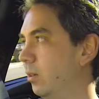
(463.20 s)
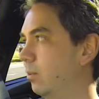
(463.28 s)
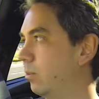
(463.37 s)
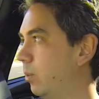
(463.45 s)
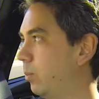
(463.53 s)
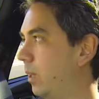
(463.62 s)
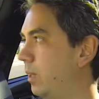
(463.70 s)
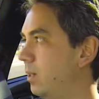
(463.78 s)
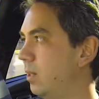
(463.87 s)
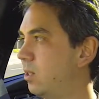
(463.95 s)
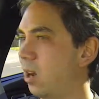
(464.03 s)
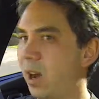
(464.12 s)

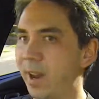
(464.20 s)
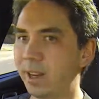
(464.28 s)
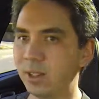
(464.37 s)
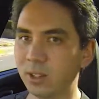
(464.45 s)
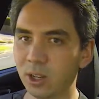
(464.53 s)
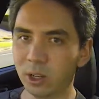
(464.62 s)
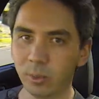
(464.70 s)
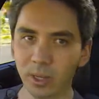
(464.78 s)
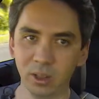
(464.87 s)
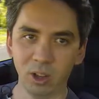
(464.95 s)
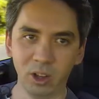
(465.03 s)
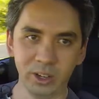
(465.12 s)
replacing tires is going to be a
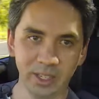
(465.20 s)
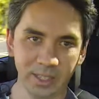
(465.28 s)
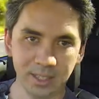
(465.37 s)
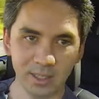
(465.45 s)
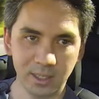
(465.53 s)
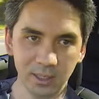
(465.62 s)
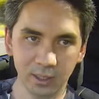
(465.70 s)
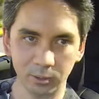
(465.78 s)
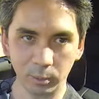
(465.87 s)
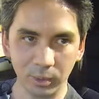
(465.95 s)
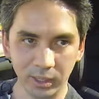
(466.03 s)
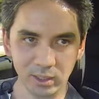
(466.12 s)
lot easier than
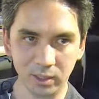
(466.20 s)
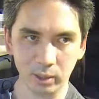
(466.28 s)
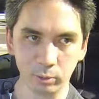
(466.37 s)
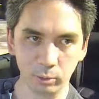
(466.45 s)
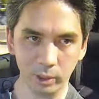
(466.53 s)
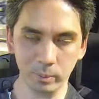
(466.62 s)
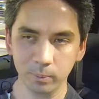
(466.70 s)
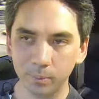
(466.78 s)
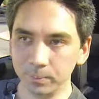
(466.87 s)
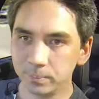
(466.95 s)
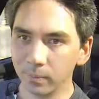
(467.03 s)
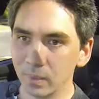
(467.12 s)
replacing a rim.
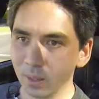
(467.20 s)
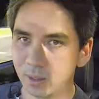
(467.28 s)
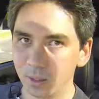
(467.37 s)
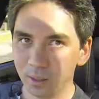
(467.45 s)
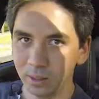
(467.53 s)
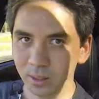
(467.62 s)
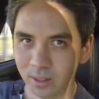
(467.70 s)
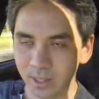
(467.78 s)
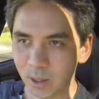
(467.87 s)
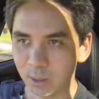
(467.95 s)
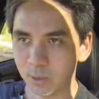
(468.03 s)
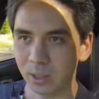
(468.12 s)
You then
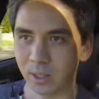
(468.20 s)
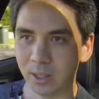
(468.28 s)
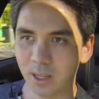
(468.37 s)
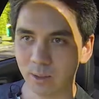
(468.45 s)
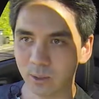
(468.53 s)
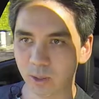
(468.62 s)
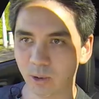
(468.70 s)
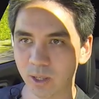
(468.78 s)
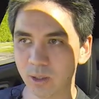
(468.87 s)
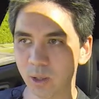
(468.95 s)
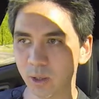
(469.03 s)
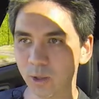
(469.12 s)
go up to the
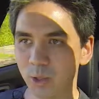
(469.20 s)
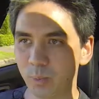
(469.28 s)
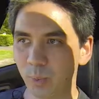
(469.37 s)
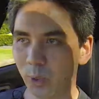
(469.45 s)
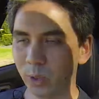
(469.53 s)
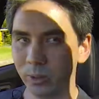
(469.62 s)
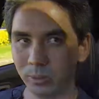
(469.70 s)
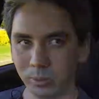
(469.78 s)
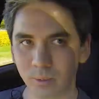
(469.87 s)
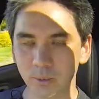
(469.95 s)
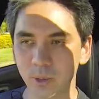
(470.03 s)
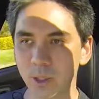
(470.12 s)
Sorento Sport,
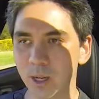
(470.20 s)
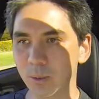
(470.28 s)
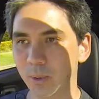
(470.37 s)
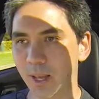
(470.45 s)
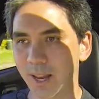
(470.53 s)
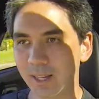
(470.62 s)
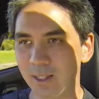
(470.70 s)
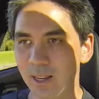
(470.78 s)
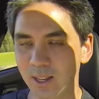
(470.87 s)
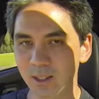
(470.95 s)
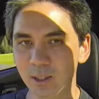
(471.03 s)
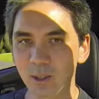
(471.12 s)
which comes with
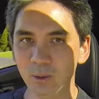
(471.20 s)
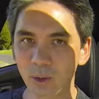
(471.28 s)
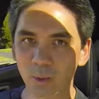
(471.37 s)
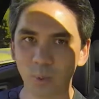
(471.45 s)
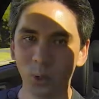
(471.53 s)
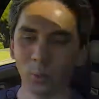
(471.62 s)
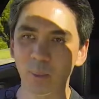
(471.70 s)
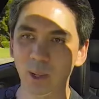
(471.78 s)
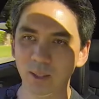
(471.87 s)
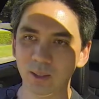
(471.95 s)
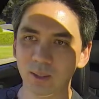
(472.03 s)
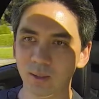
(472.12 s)
18s, the Sport
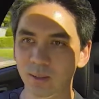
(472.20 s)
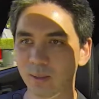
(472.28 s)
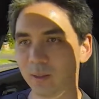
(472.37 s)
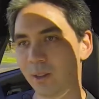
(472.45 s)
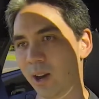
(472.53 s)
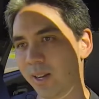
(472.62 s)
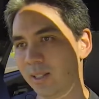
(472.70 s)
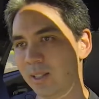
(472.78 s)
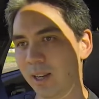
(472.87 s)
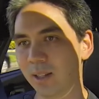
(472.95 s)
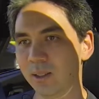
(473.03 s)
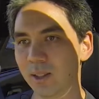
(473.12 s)
Plus,
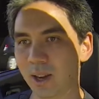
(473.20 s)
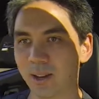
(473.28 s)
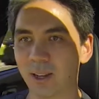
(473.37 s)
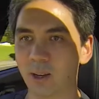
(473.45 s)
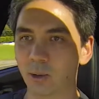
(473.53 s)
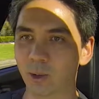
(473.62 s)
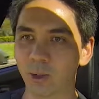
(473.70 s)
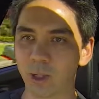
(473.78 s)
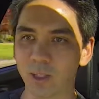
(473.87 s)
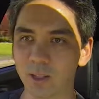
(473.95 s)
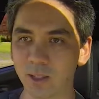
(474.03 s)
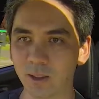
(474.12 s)
19s, and here on the
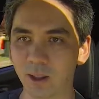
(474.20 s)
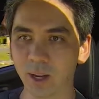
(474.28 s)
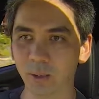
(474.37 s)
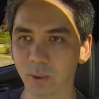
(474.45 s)
GT line